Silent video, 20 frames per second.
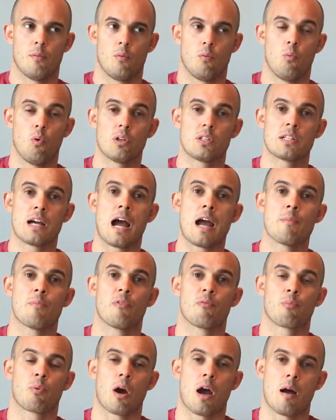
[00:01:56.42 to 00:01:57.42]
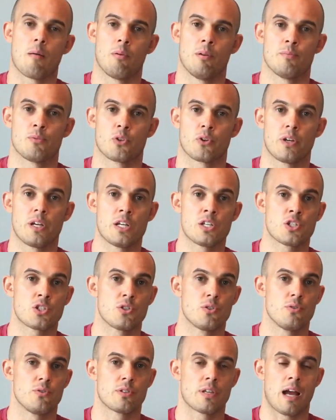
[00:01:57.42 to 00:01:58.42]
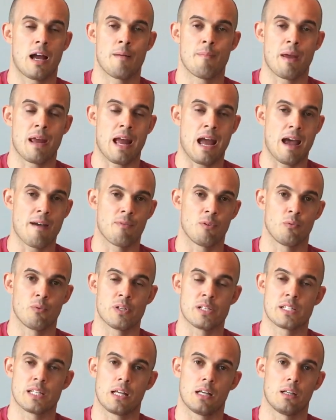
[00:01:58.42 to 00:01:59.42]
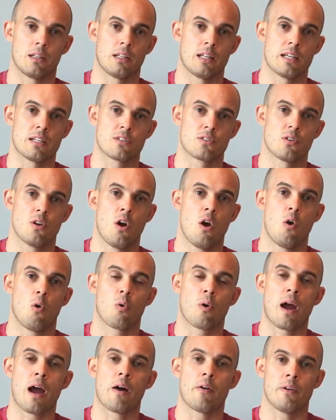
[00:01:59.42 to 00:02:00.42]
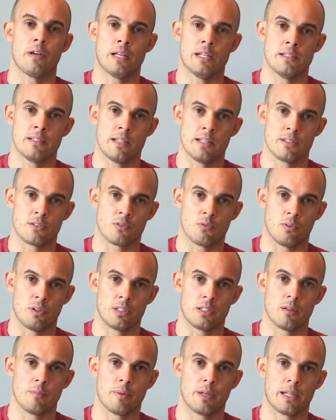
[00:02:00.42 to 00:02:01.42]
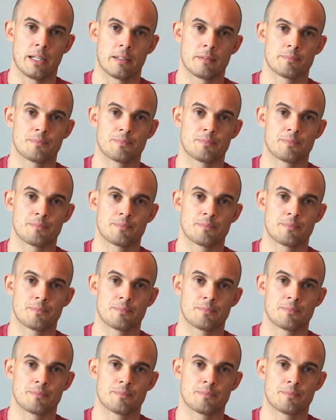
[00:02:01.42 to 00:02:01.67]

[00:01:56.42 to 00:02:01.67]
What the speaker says: what type of problems or issues I may have in reselling this, or how easy it's going to be.